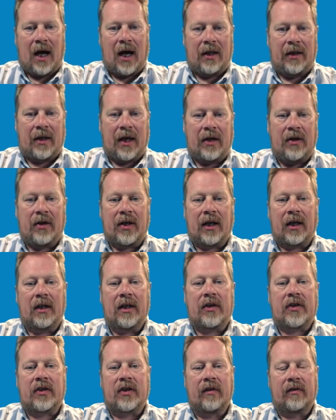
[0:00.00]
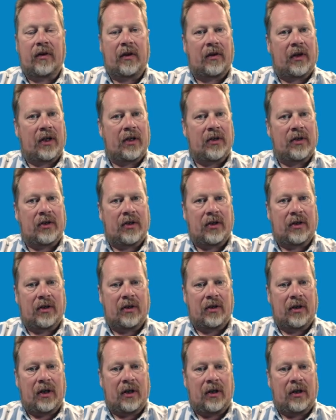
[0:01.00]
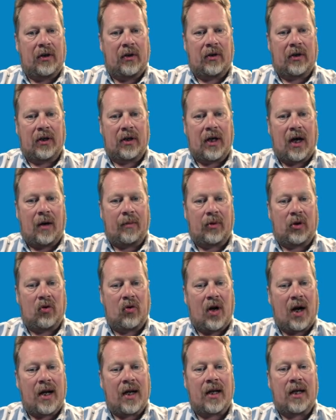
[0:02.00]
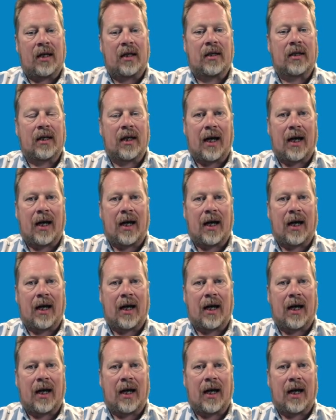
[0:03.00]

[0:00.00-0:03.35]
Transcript: Then you get a list of the things that you can upgrade.